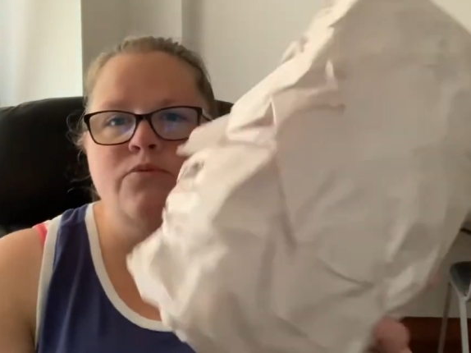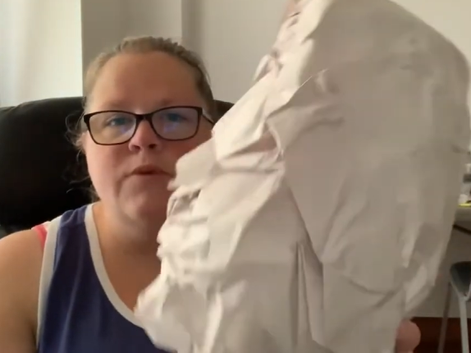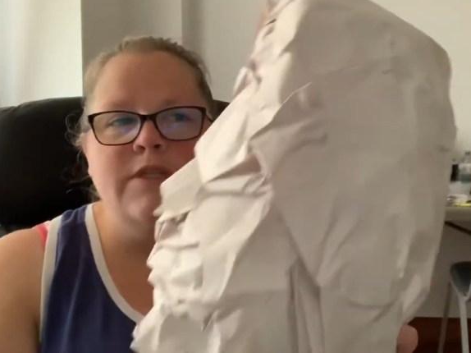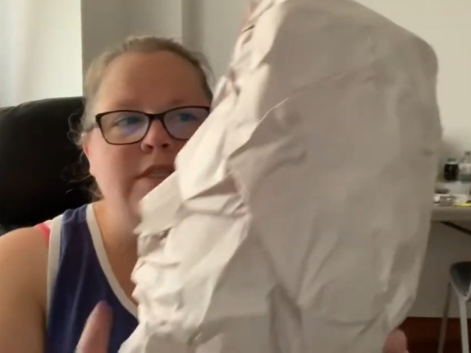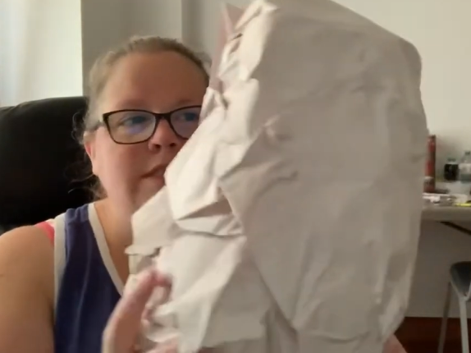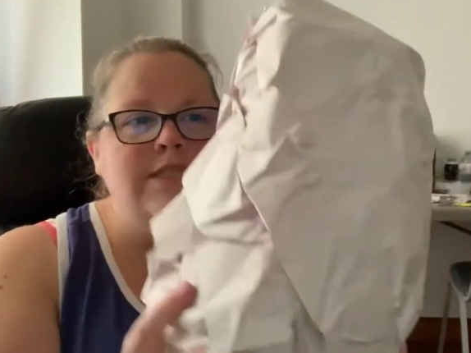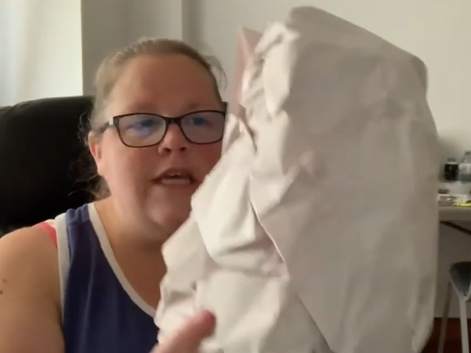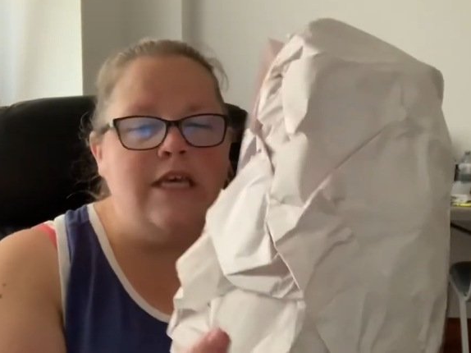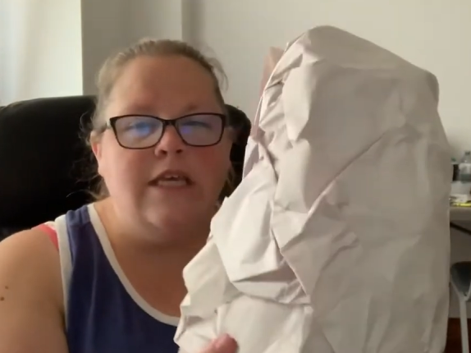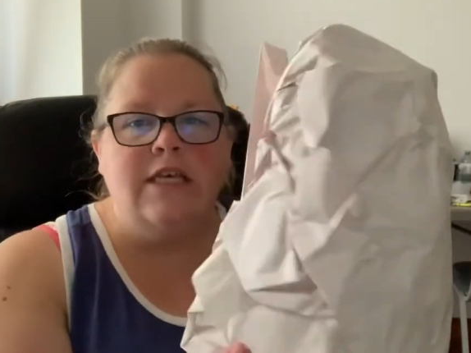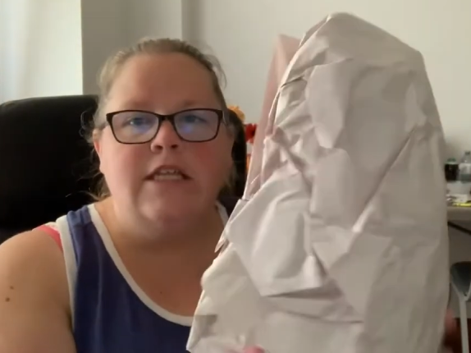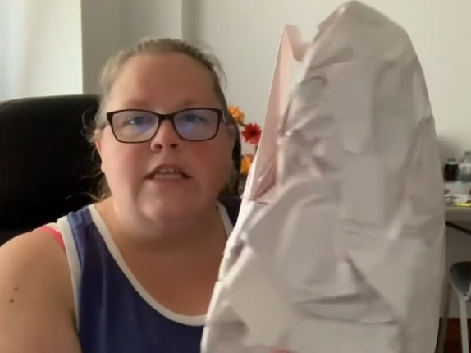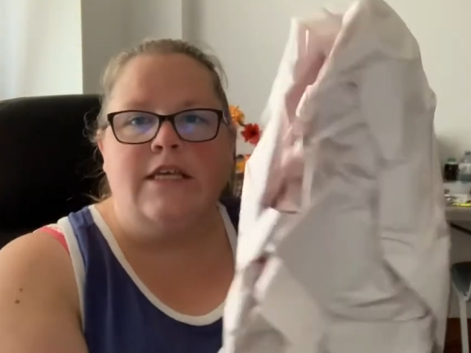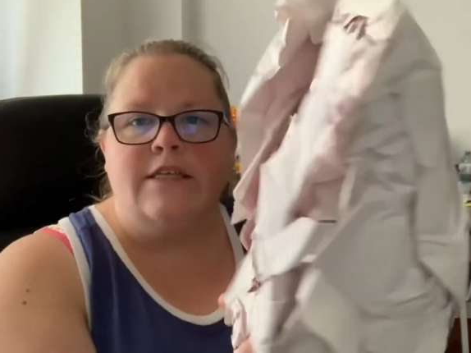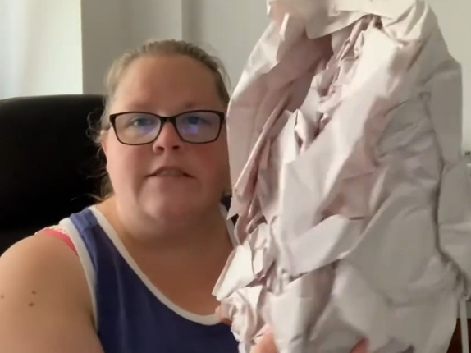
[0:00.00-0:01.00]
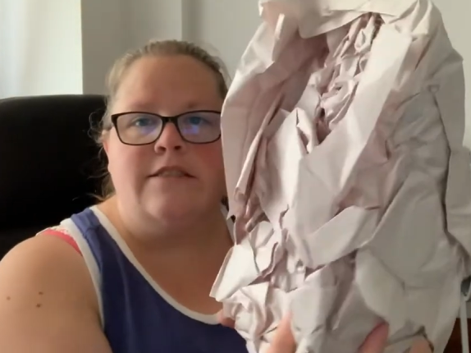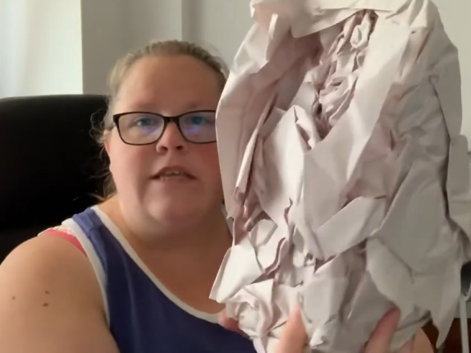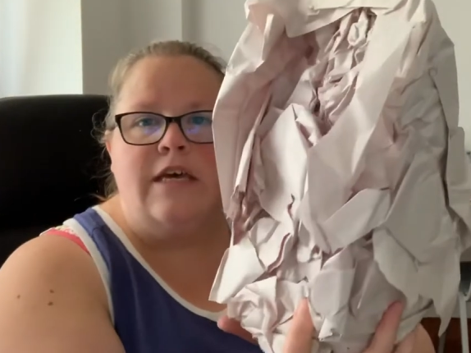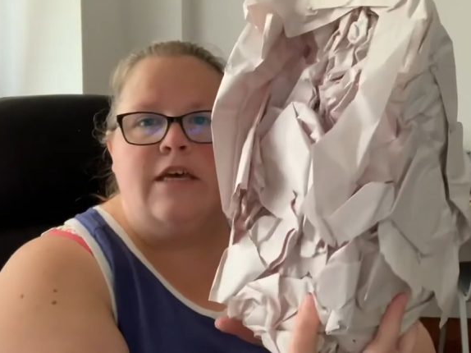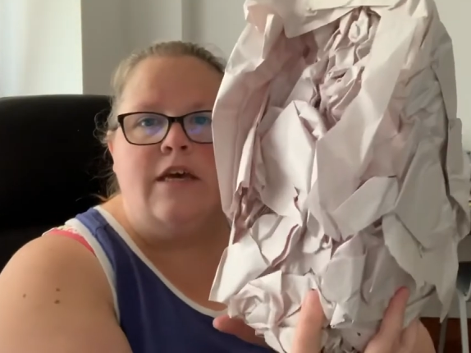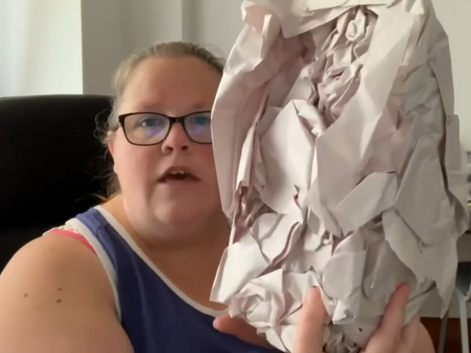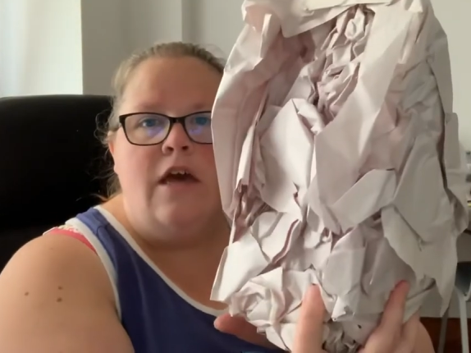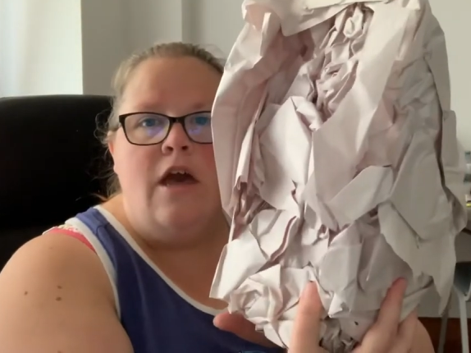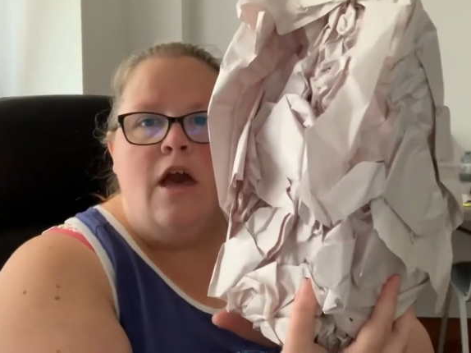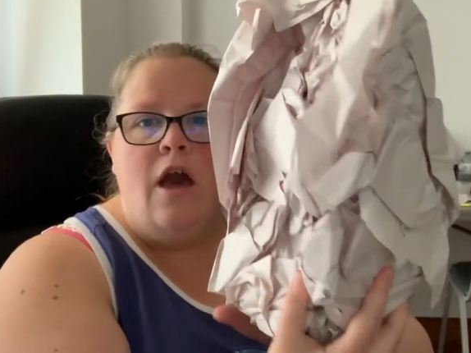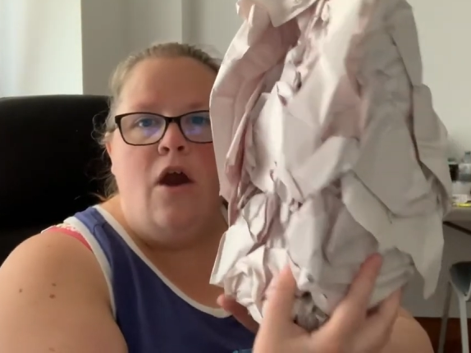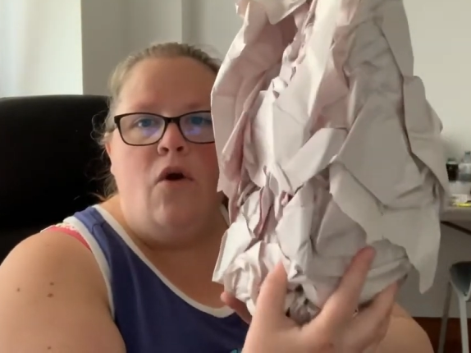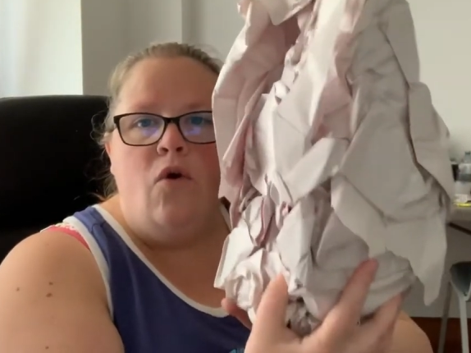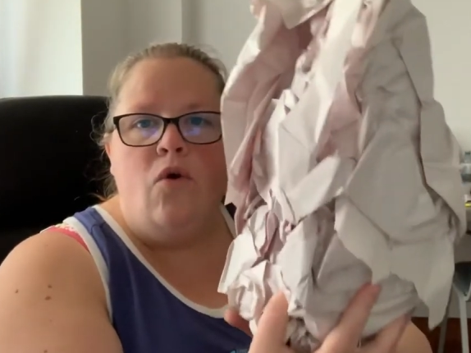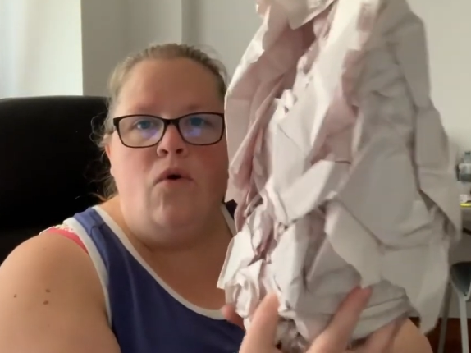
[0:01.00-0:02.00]
ridiculous. Like,
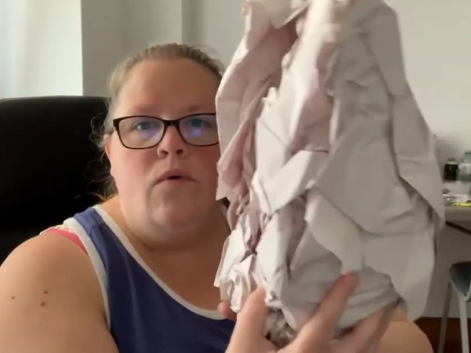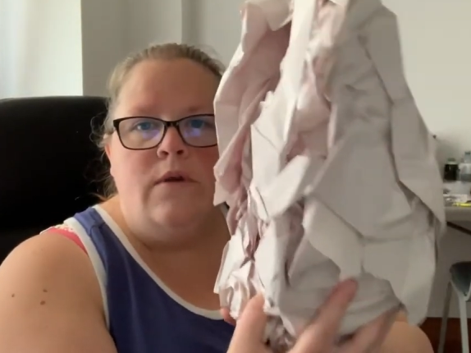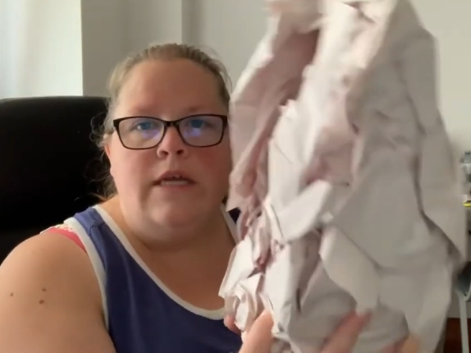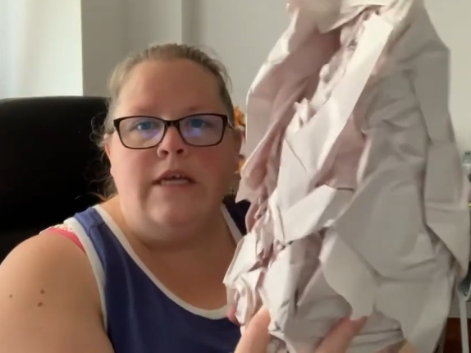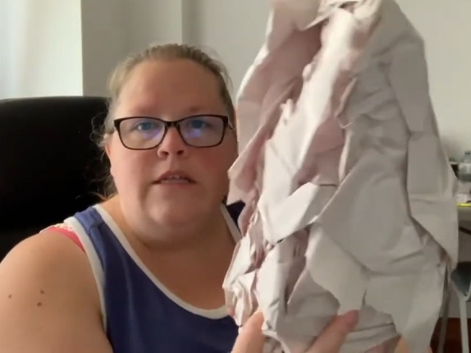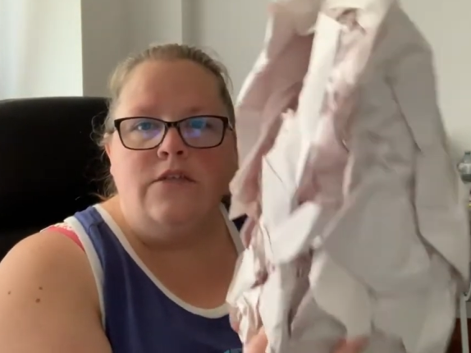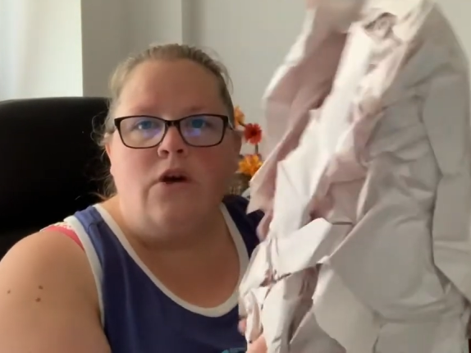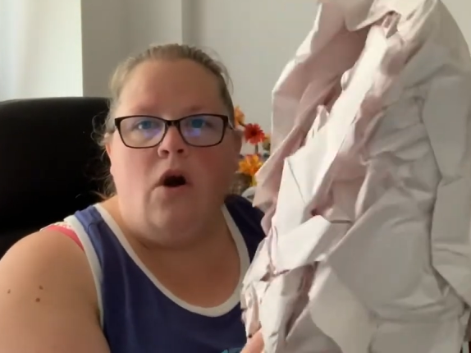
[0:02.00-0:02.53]
who needs